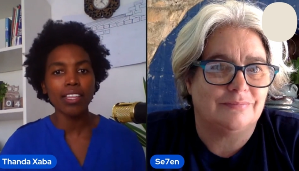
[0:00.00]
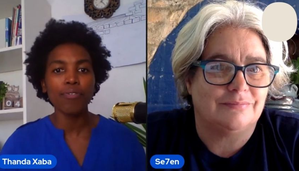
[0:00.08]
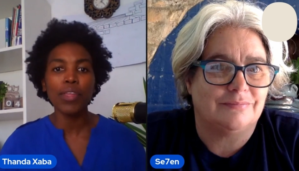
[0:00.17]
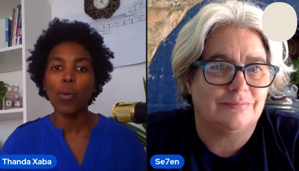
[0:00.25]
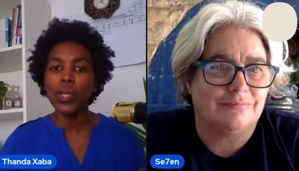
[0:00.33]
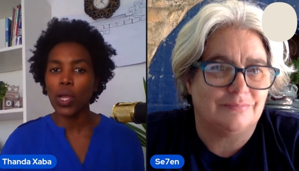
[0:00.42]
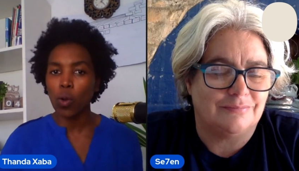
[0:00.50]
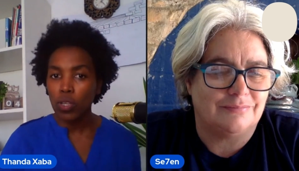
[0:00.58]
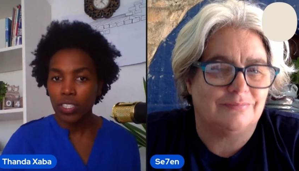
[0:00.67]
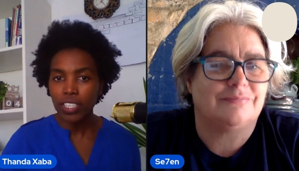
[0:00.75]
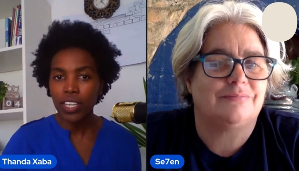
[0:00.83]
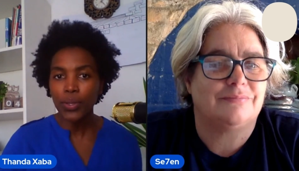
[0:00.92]
Speaker 1: if they want to
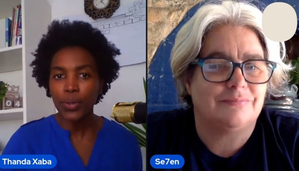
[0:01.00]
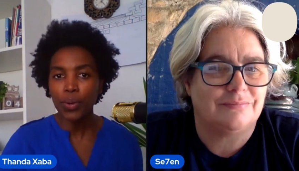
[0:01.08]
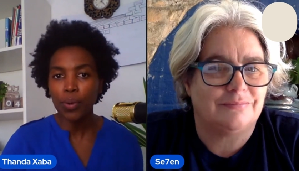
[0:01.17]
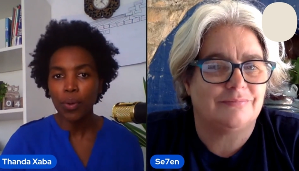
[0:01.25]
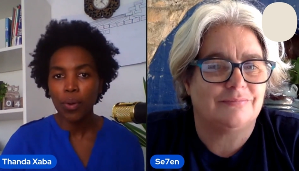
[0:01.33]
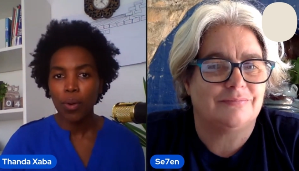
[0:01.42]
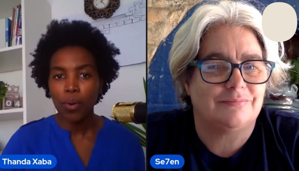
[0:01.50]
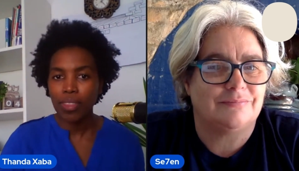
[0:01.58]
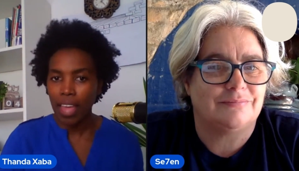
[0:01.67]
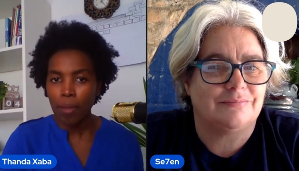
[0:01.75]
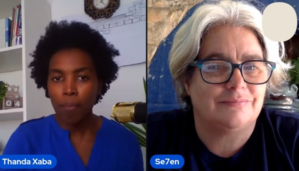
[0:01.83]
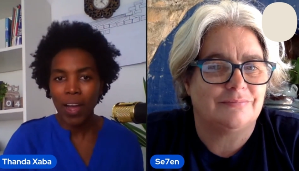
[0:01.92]
continue
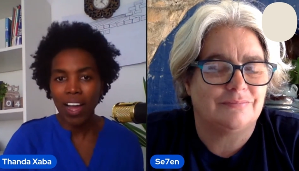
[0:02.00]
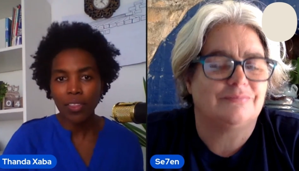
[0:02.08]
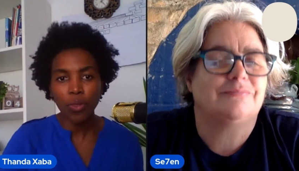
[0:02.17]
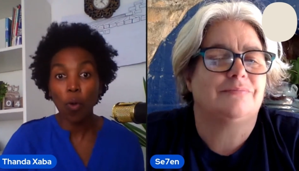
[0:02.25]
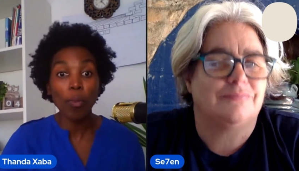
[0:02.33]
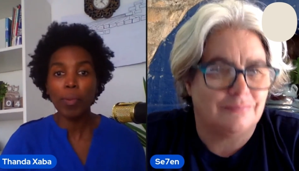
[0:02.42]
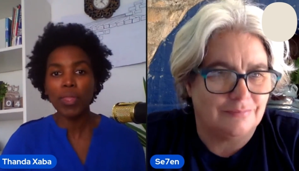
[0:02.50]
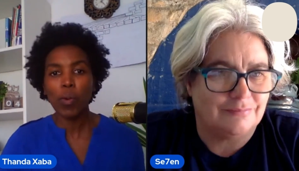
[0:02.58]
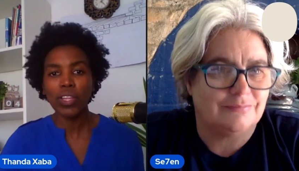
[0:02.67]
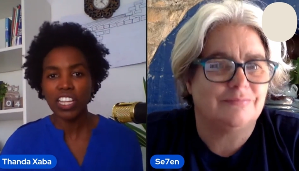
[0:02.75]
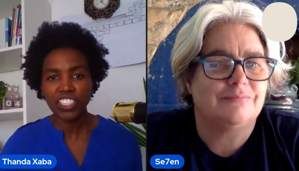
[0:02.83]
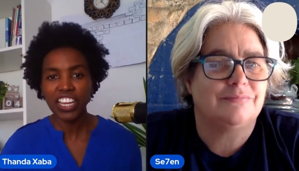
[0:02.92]
that part or maybe they
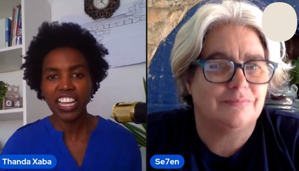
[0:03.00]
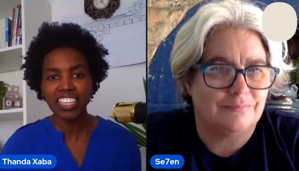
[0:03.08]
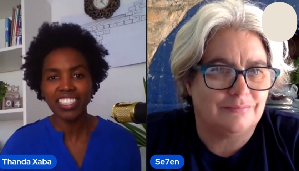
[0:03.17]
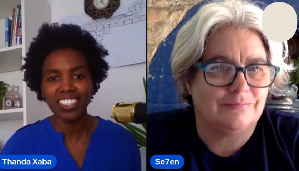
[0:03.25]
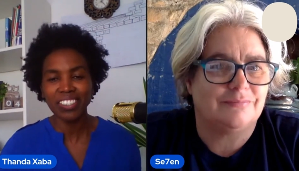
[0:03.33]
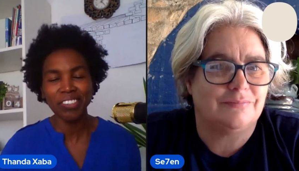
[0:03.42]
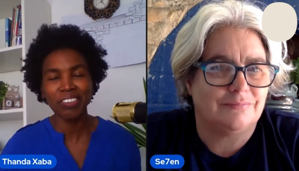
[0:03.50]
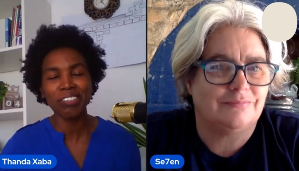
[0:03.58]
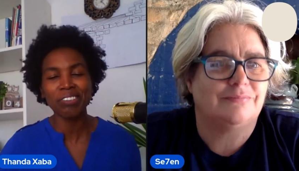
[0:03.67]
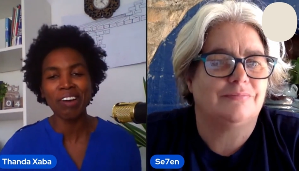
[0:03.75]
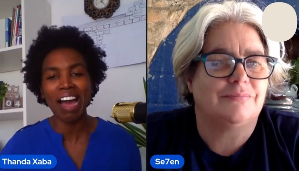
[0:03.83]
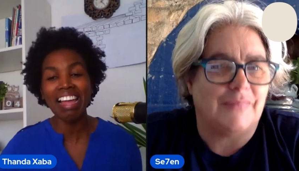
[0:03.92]
want to change you
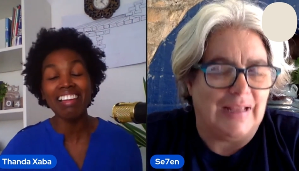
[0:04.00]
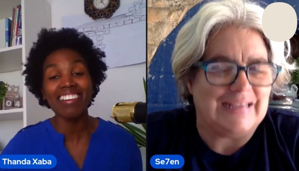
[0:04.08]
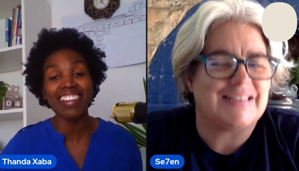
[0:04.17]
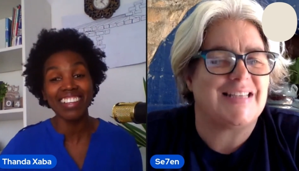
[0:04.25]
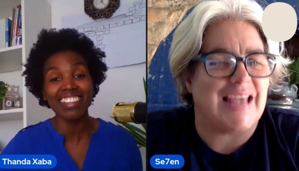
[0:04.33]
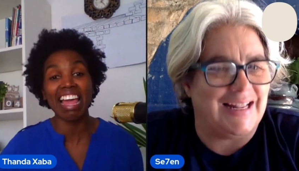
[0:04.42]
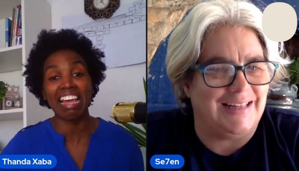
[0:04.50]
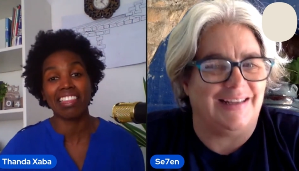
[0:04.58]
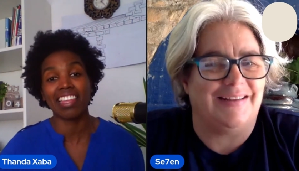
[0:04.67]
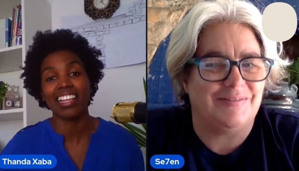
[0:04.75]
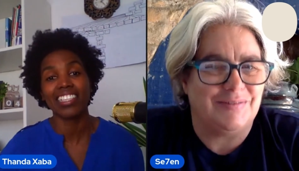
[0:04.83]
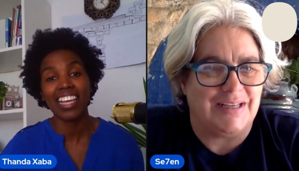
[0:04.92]
know so i exactly. really like
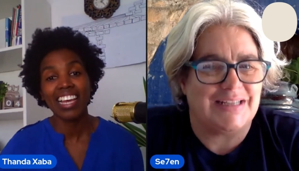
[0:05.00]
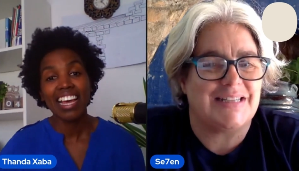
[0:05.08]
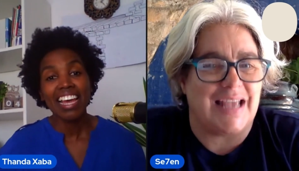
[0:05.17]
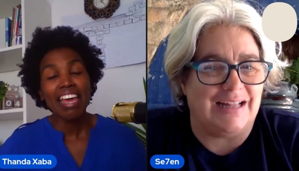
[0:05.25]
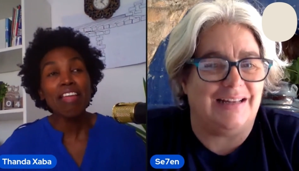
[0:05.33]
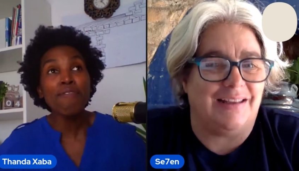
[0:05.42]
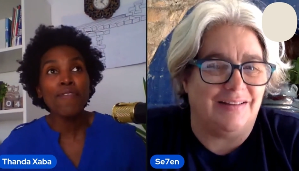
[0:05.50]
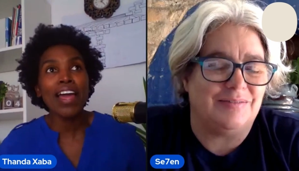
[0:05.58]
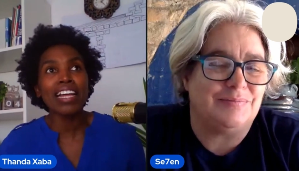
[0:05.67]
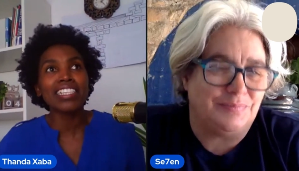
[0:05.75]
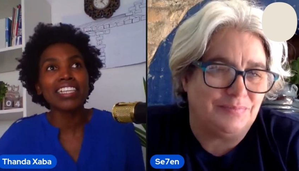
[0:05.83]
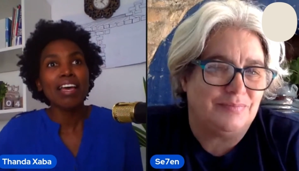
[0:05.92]
that exactly in
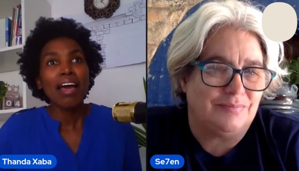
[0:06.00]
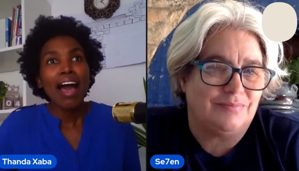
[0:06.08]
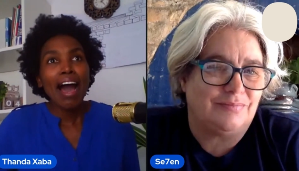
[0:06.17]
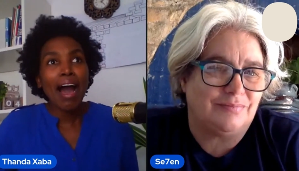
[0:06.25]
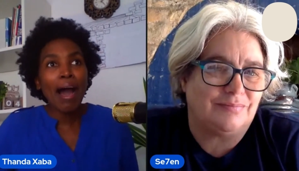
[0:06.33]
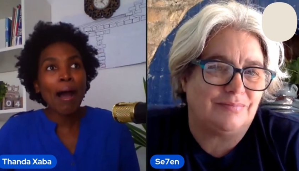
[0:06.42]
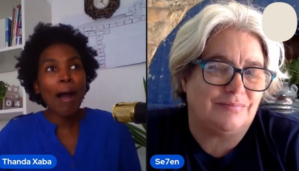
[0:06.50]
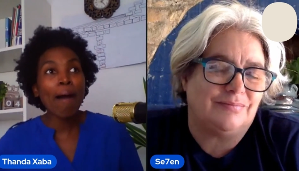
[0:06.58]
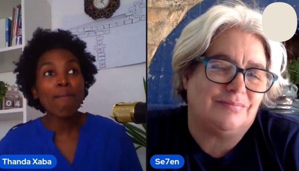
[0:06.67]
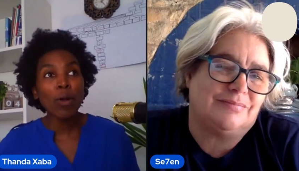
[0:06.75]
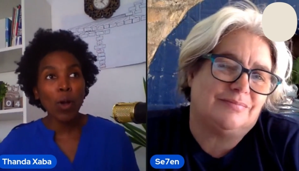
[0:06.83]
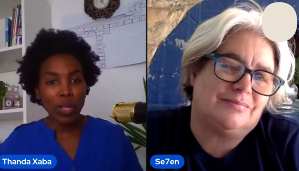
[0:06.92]
fact uh,
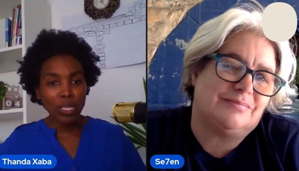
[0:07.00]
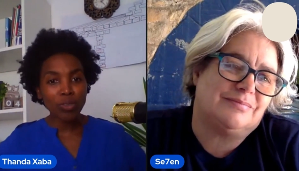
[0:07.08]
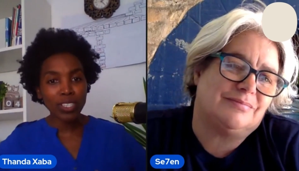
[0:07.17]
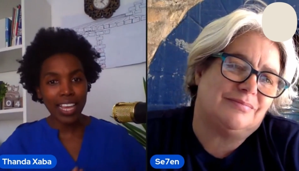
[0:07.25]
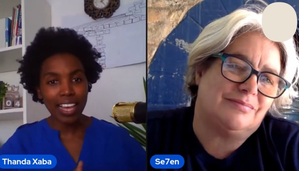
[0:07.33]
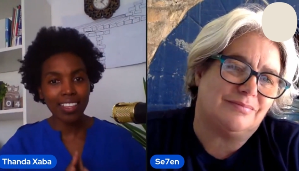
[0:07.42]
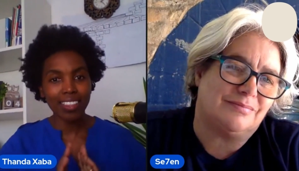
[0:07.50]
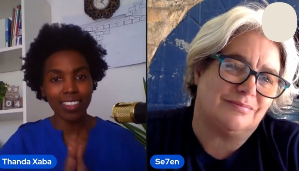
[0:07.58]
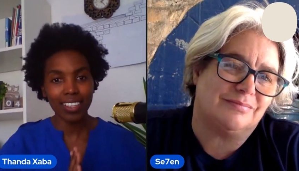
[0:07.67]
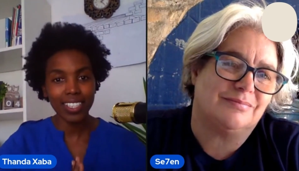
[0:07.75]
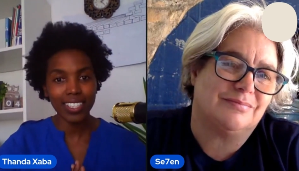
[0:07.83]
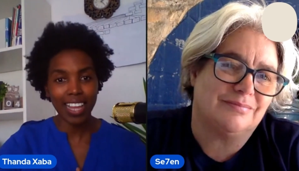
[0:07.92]
i'm going to take
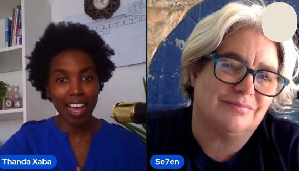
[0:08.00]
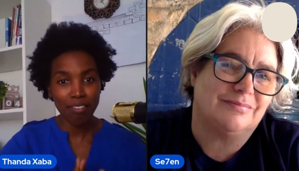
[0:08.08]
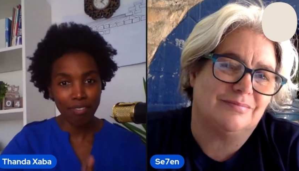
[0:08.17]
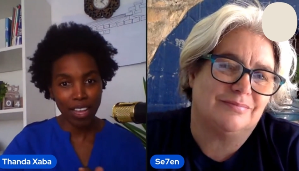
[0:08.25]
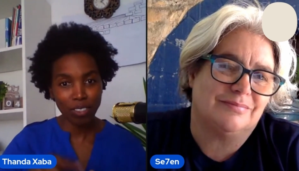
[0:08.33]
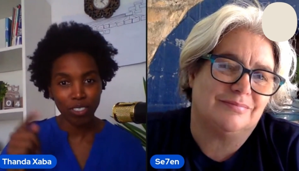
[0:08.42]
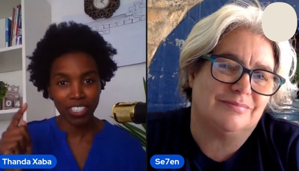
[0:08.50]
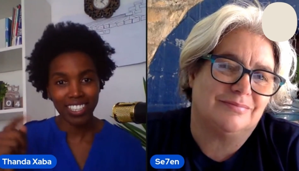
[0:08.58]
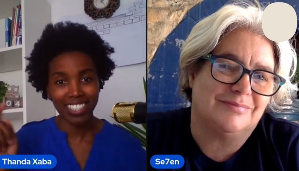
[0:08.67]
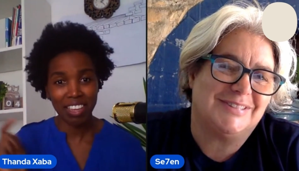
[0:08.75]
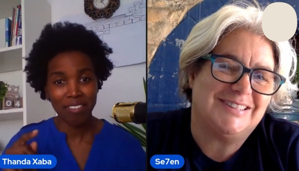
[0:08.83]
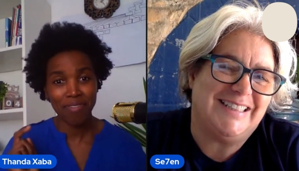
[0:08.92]
this advice you
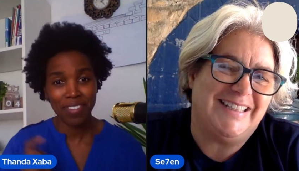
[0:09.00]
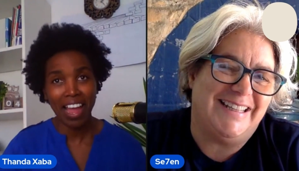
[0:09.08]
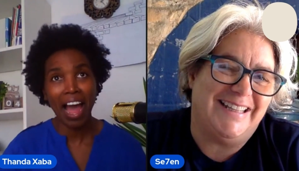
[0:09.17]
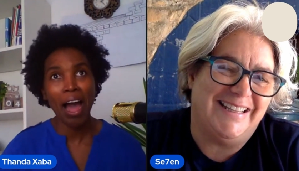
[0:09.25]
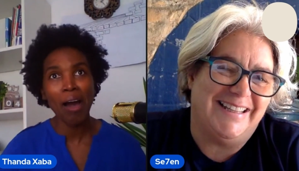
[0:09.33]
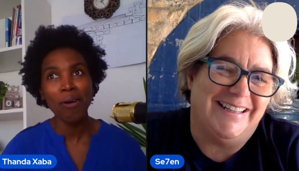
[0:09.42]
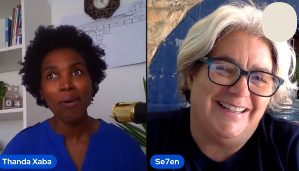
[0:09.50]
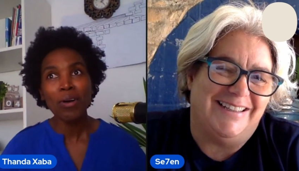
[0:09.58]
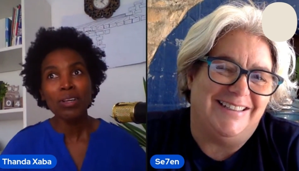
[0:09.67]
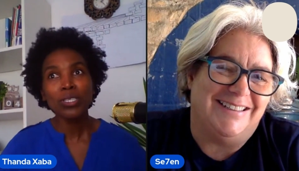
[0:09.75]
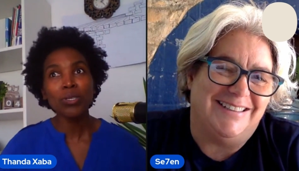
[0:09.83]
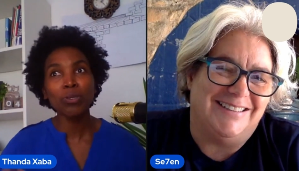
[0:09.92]
just gave now
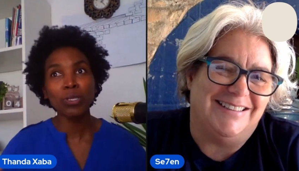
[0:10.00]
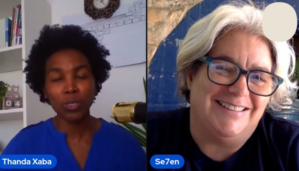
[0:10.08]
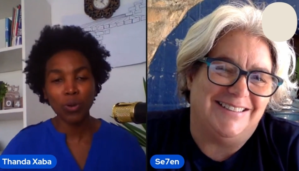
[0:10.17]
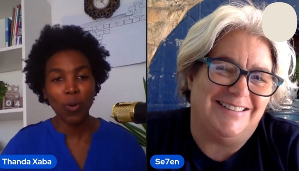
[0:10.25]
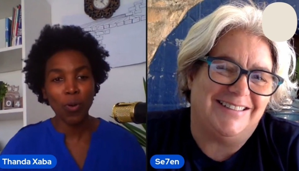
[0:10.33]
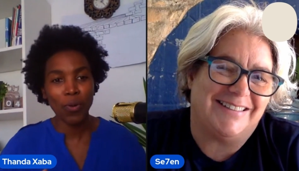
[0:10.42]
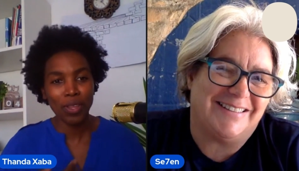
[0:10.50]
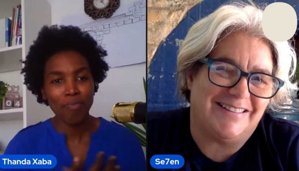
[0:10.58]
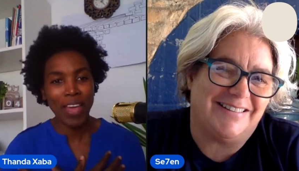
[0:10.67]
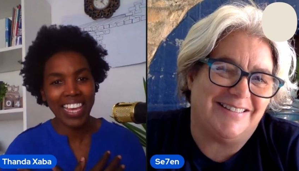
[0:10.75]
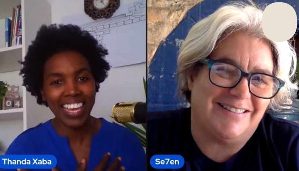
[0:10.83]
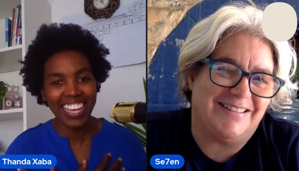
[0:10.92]
to do with
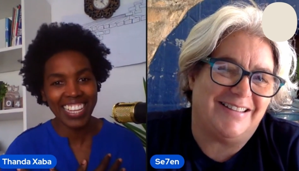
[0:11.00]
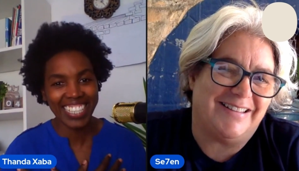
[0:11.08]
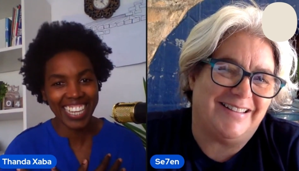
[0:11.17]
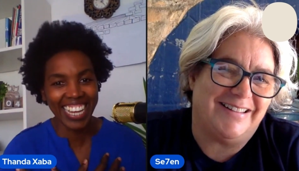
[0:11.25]
my kids